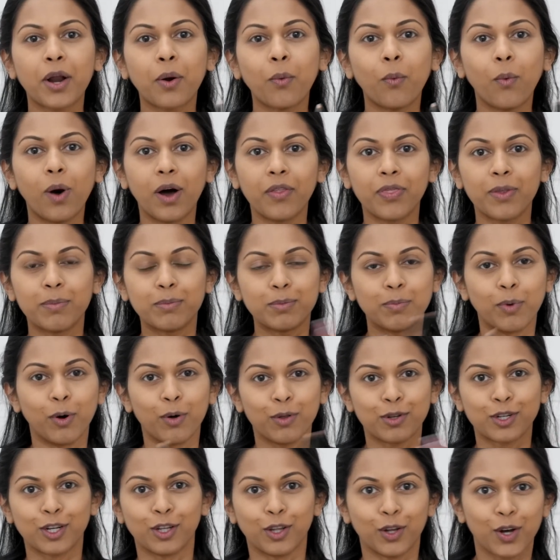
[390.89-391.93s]
of want them
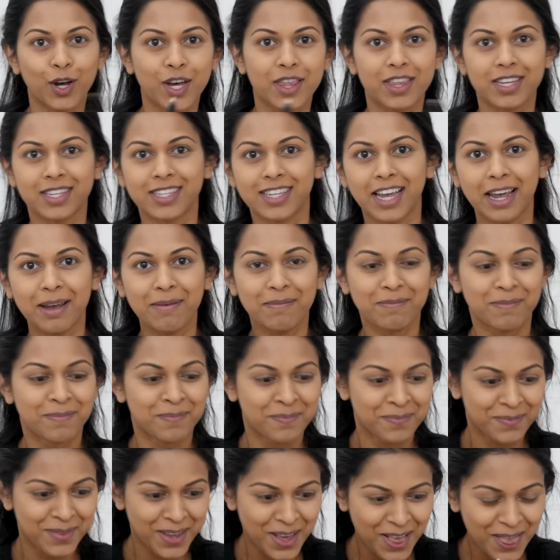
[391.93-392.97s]
both to look the same.
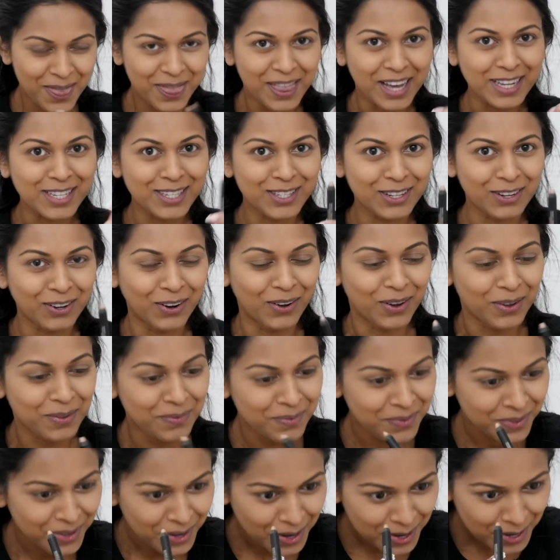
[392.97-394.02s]
That's the goal.
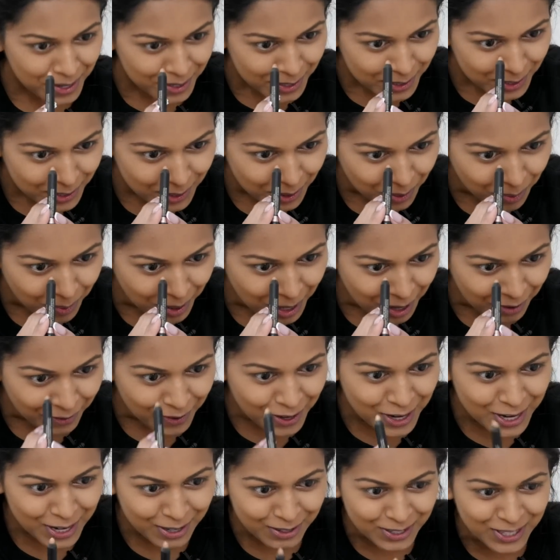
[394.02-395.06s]
So whatever
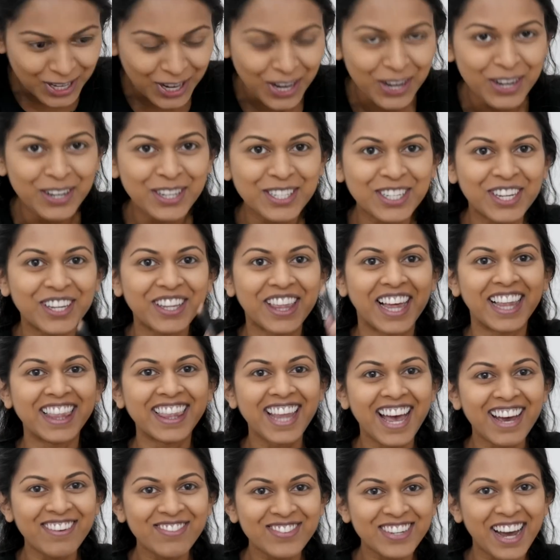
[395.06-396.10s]
you do to the
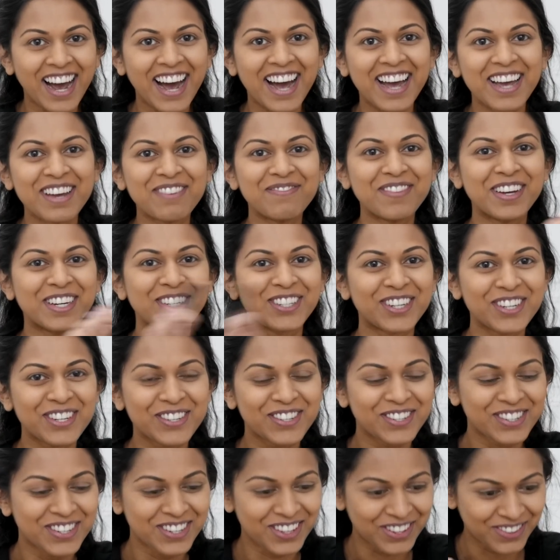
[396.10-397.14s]
left eye, make sure you
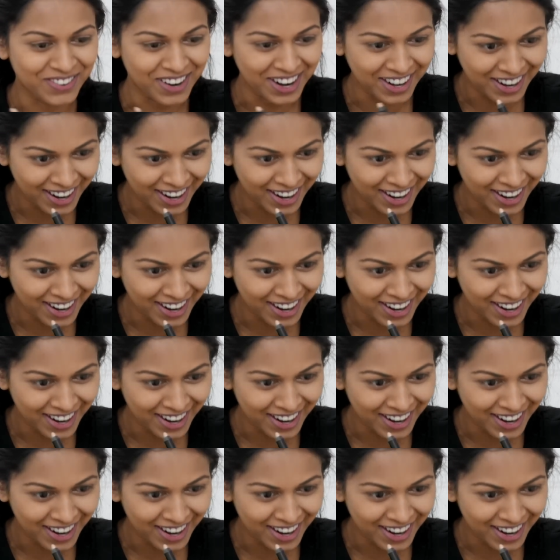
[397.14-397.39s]
do to the right